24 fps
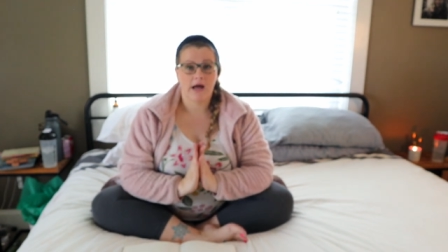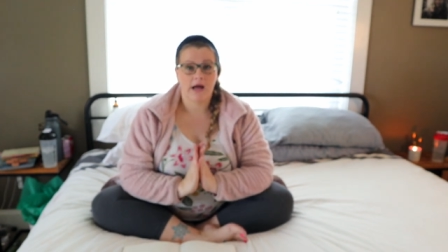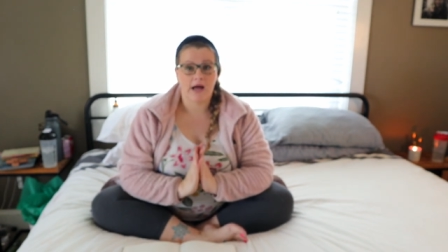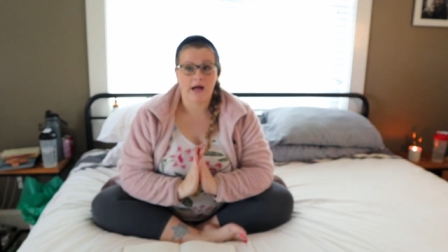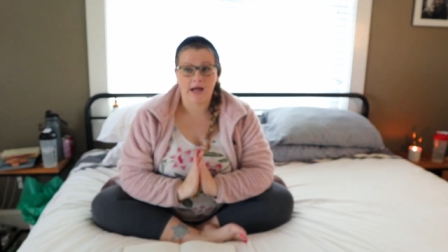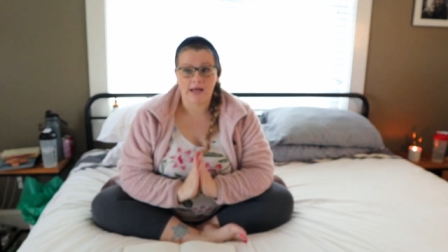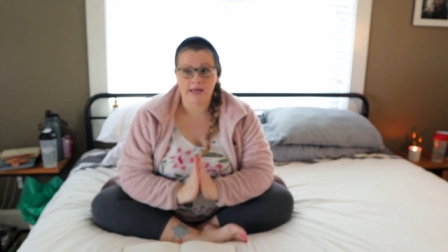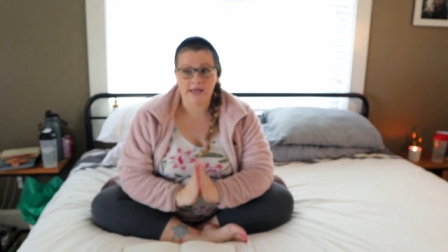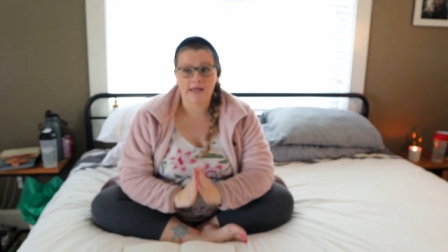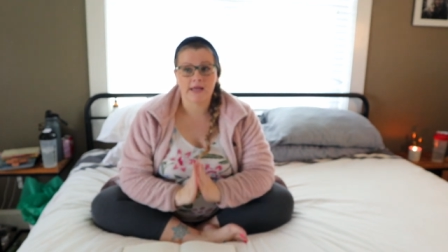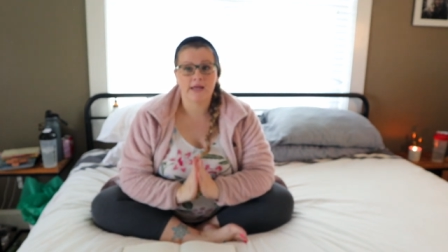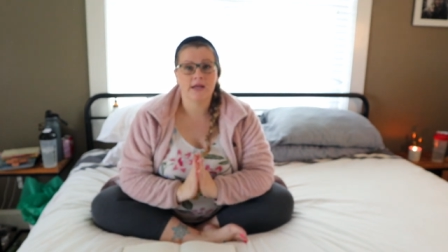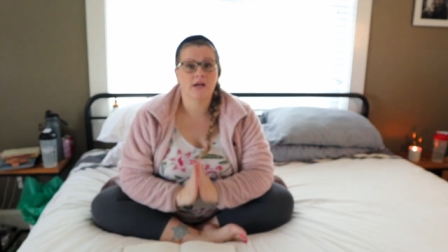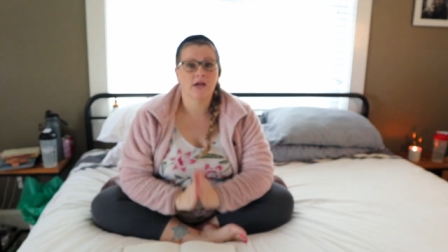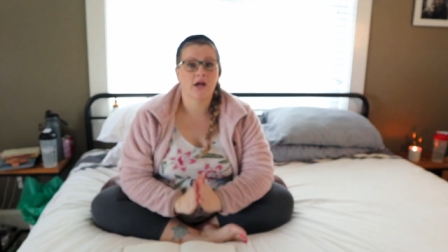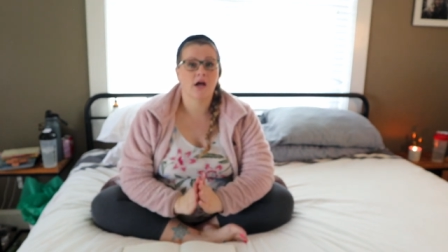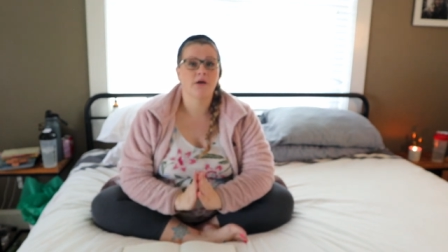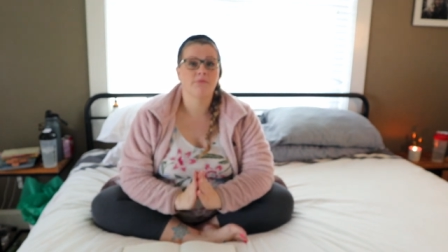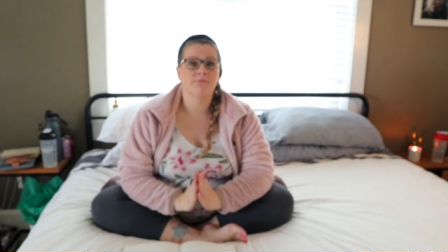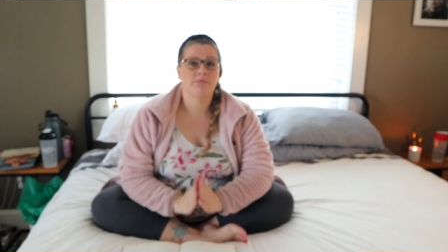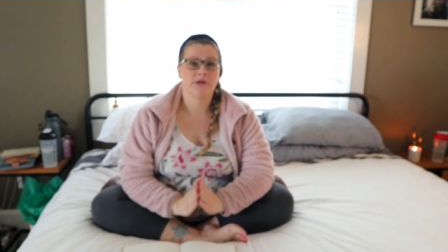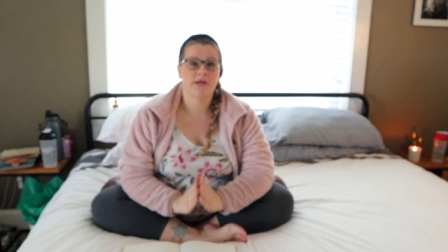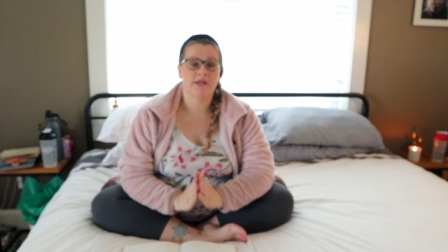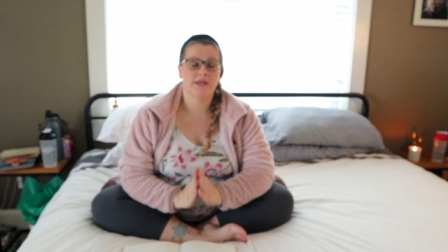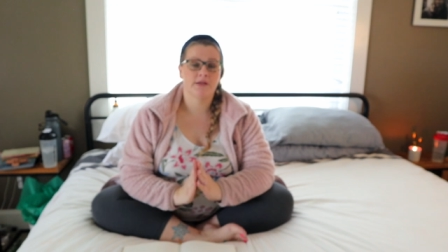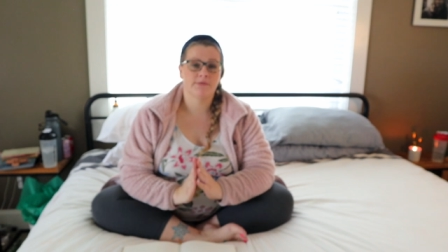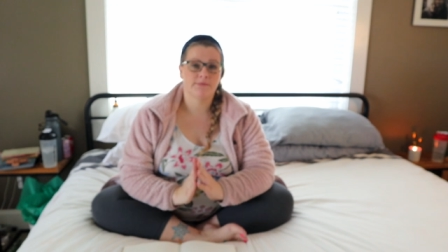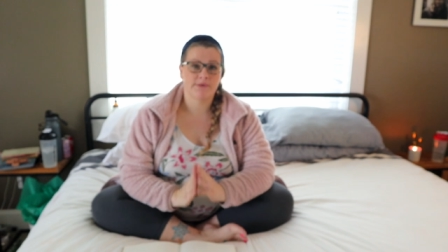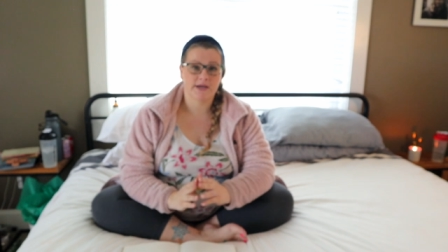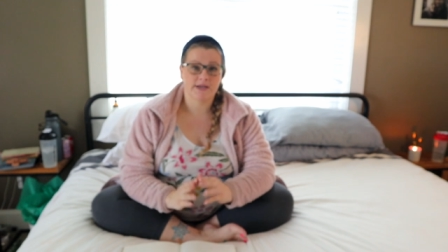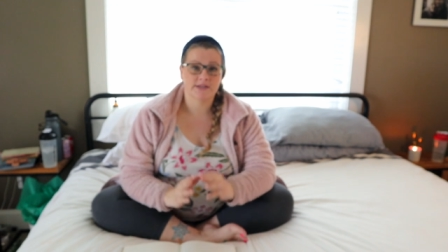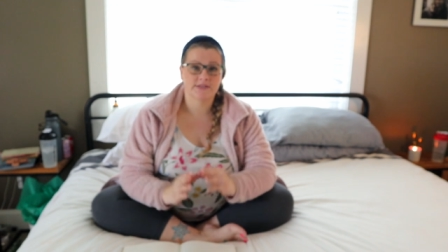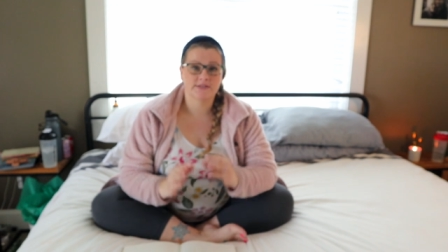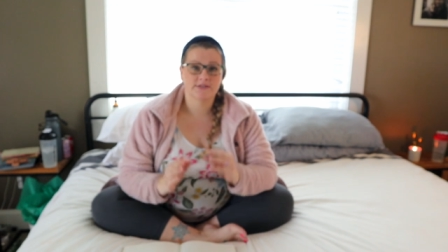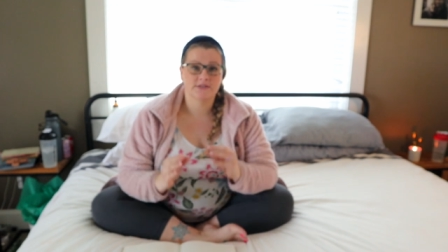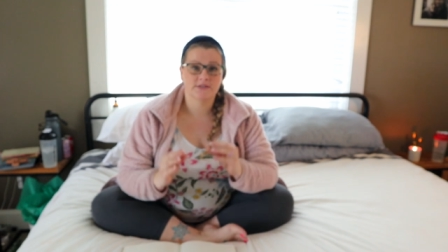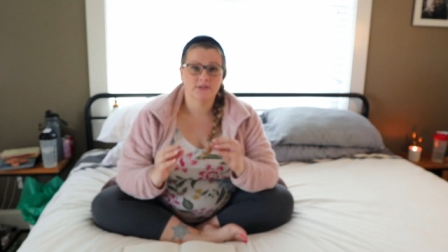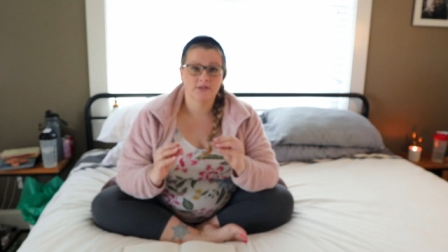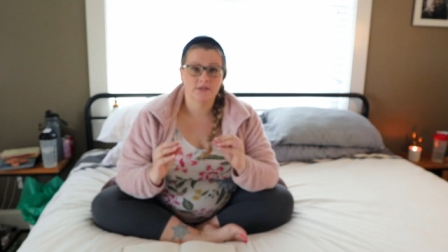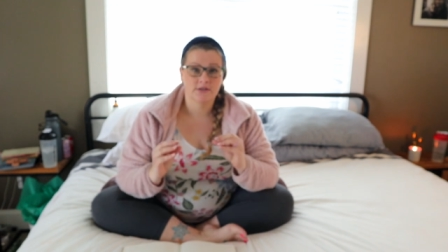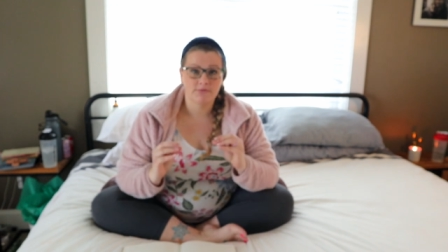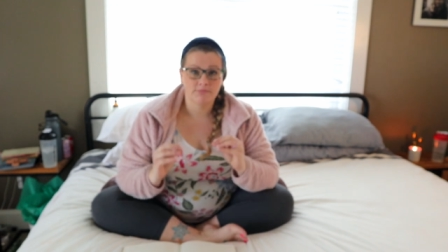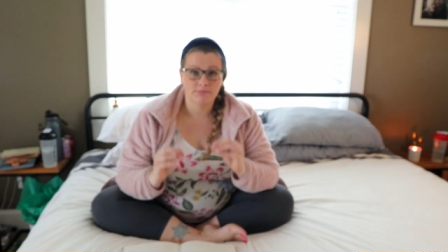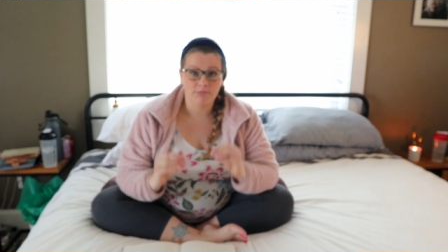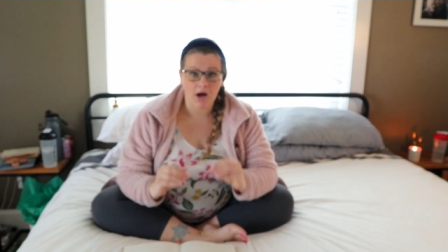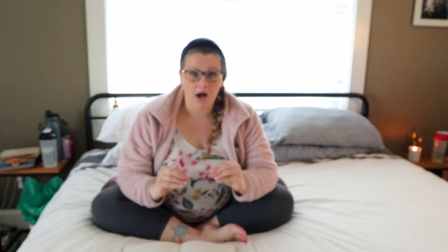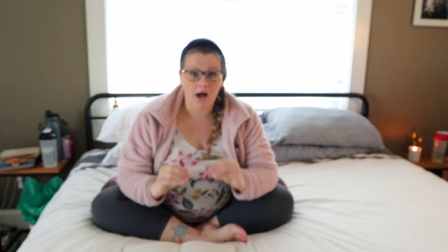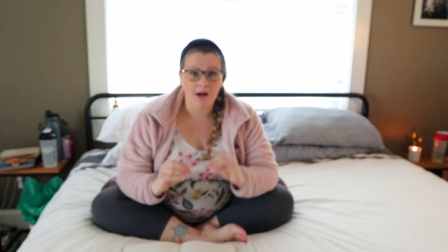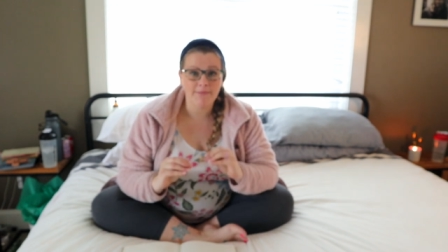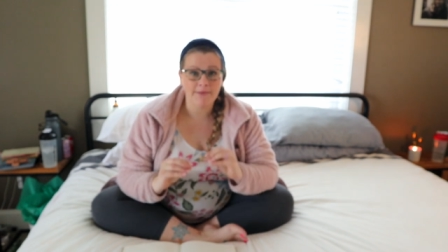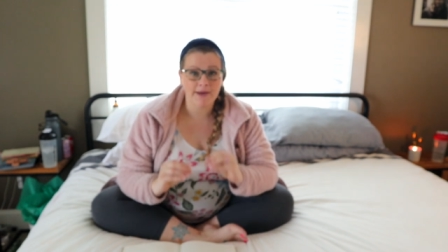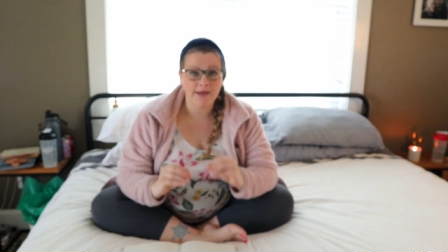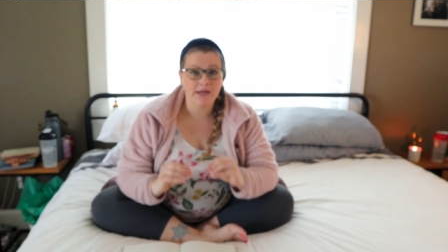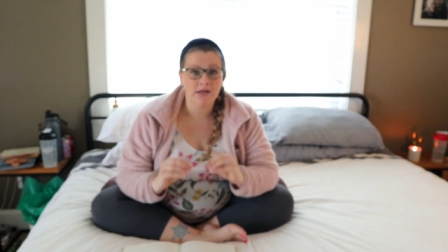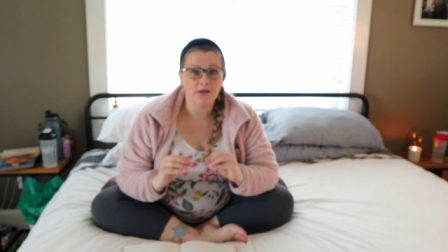I cannot be the best mom I